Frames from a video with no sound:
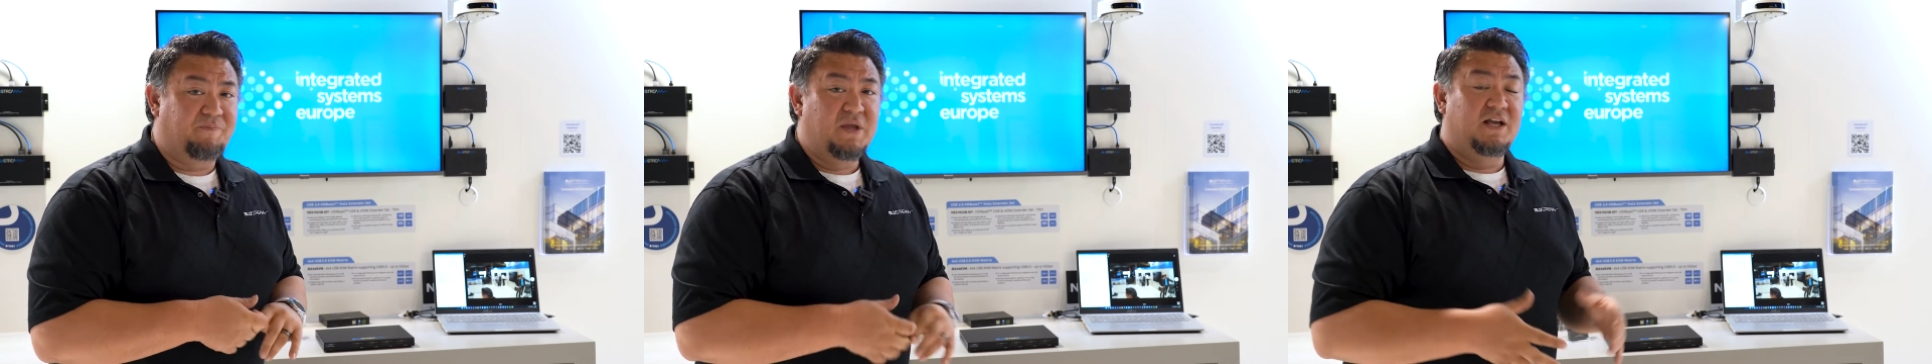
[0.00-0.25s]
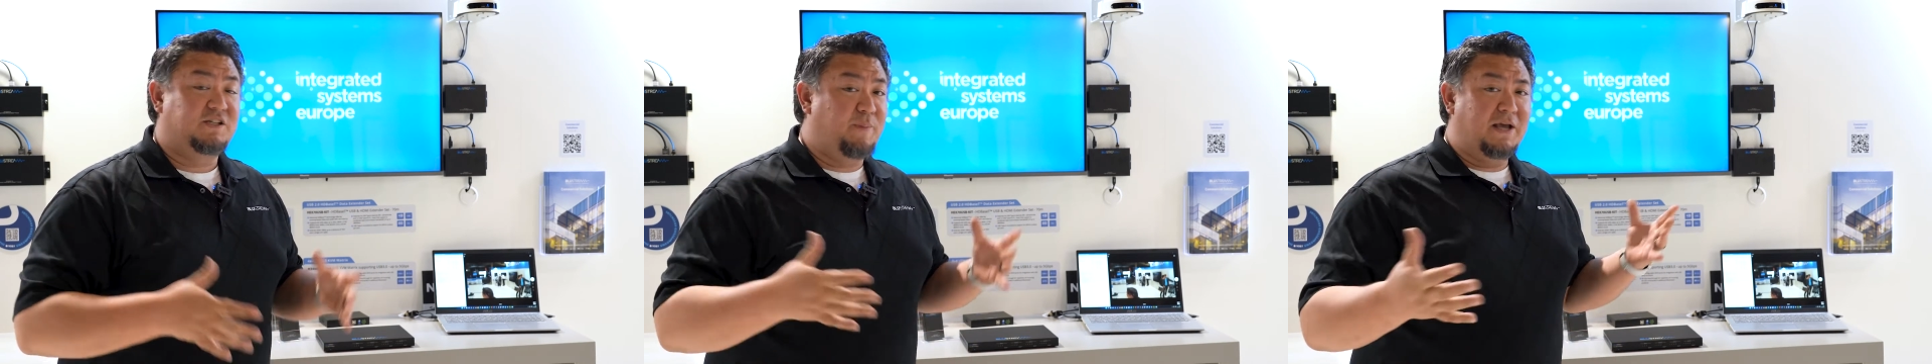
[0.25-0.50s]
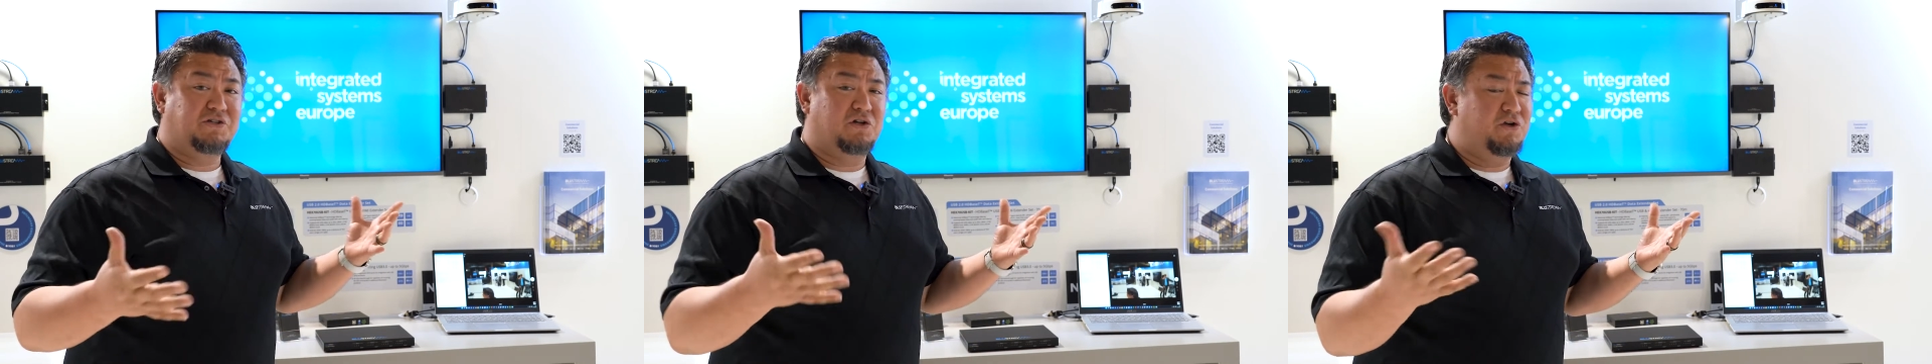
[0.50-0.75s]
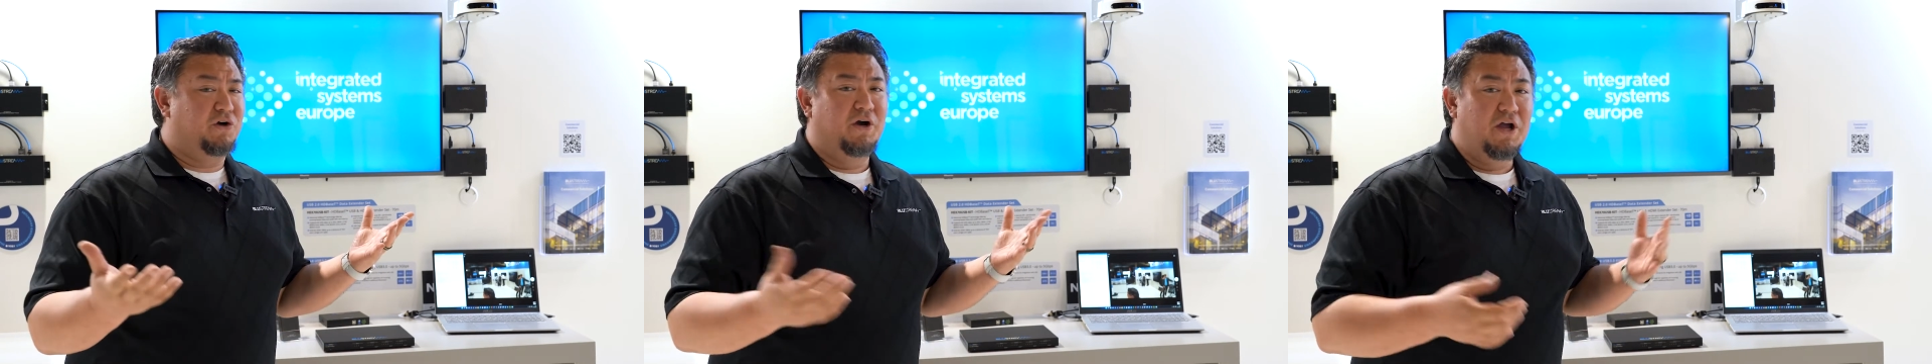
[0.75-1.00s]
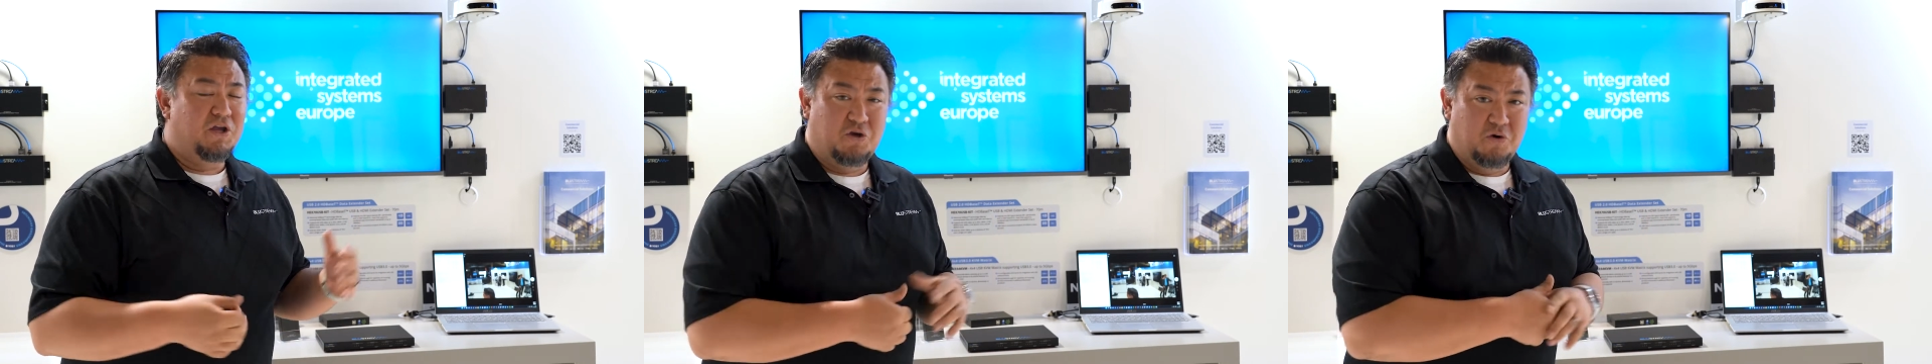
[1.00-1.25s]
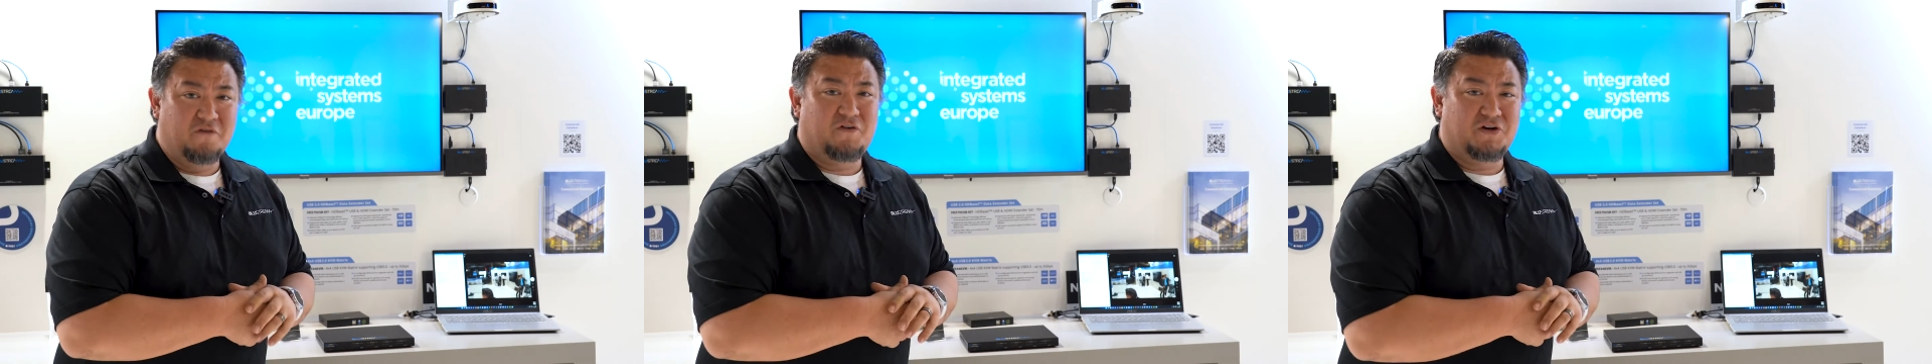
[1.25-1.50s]
It's basically your
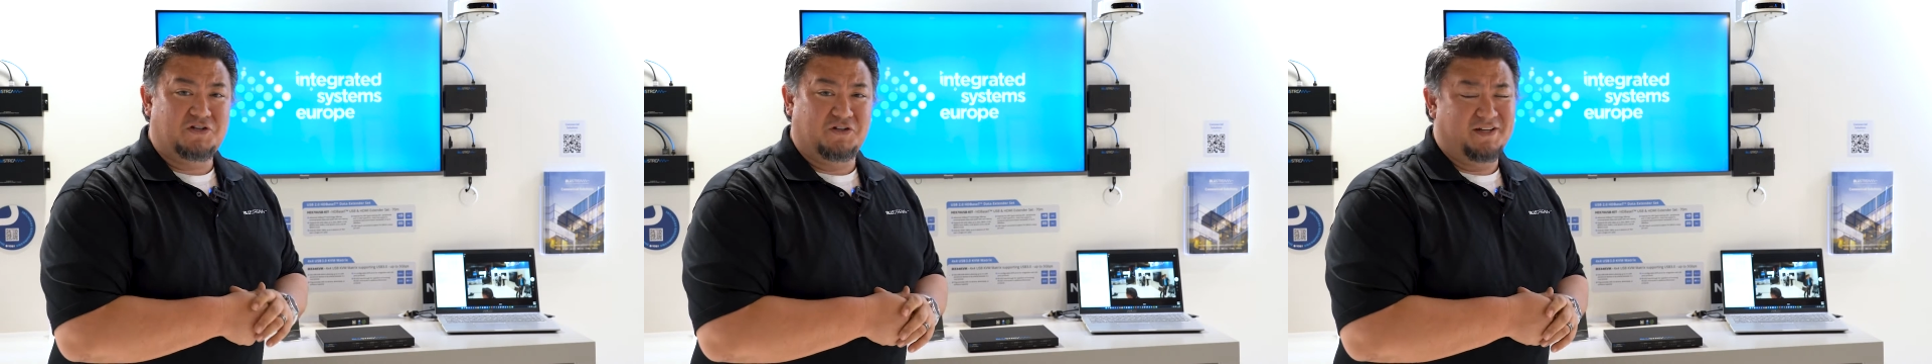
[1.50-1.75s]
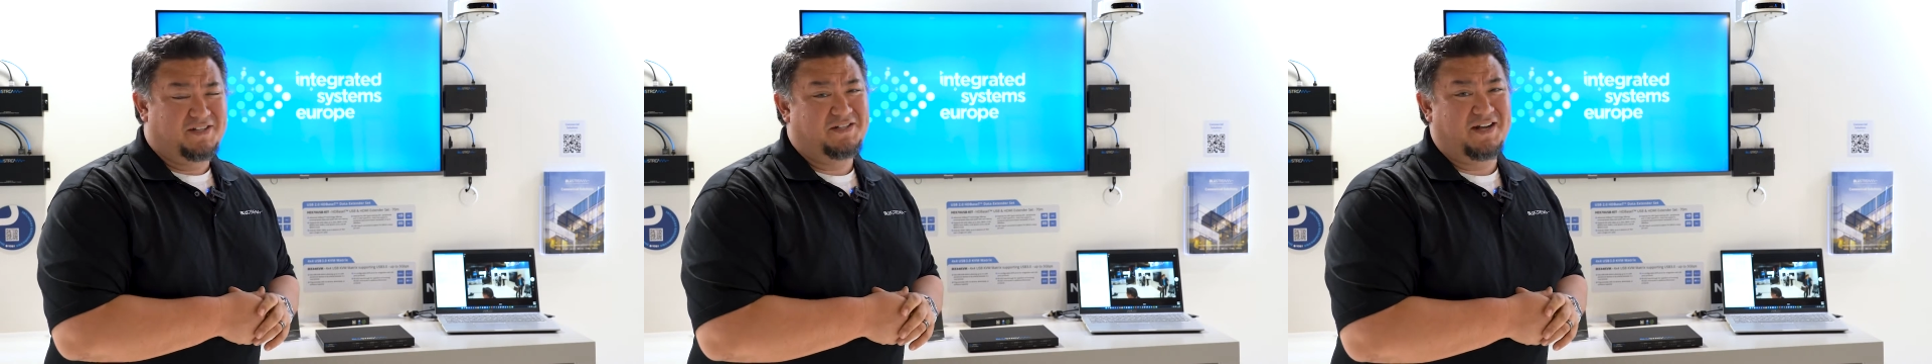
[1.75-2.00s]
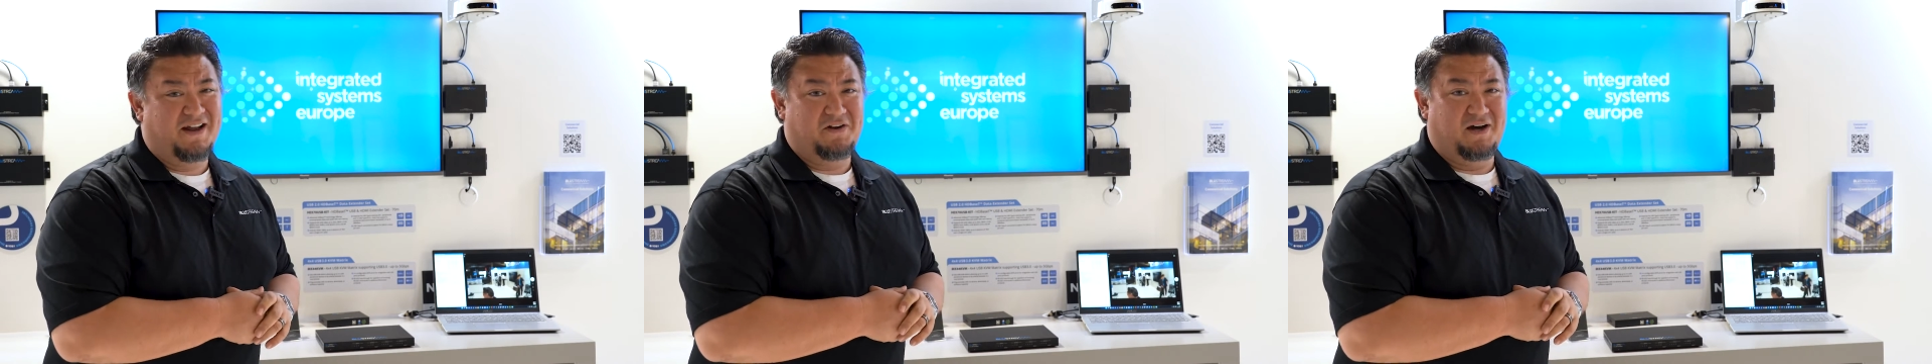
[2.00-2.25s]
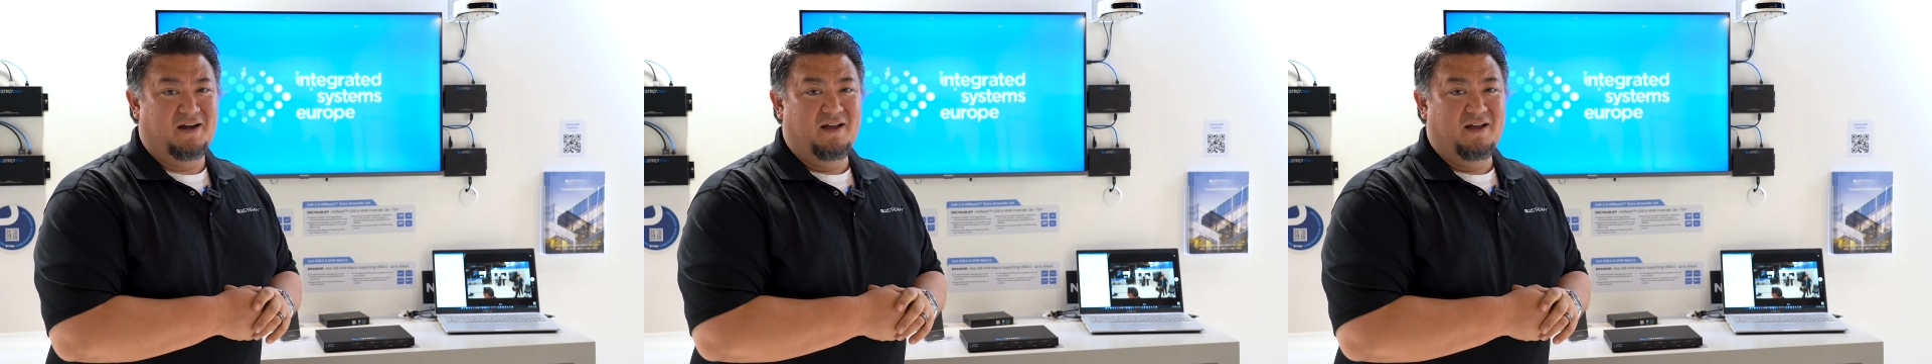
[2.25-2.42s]
universal extender.